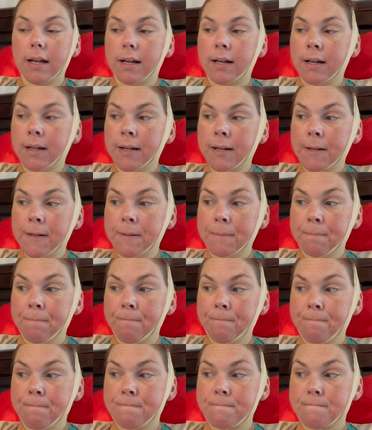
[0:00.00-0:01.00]

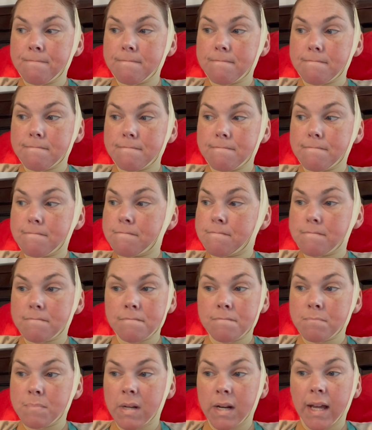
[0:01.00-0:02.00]
Um,
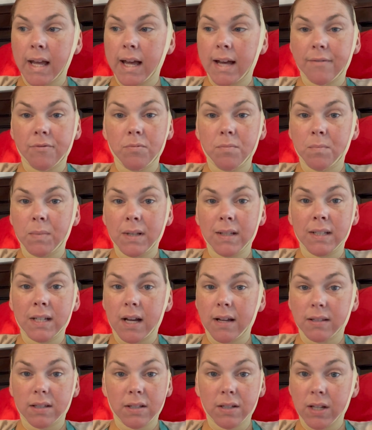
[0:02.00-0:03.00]
but I haven't been
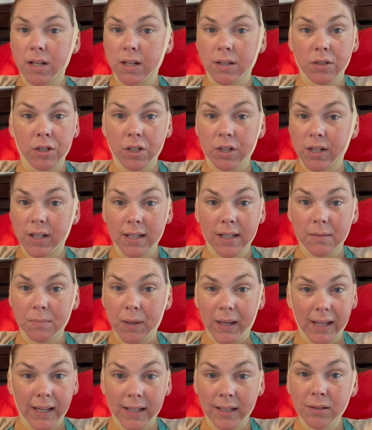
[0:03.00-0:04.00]
tossing and turning in
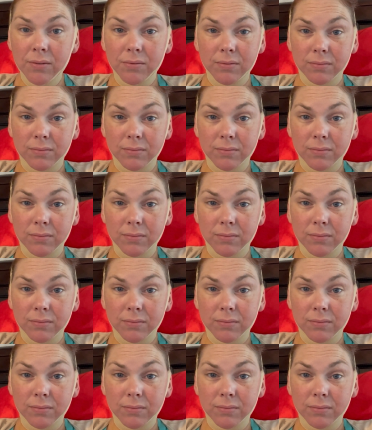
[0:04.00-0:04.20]
pain.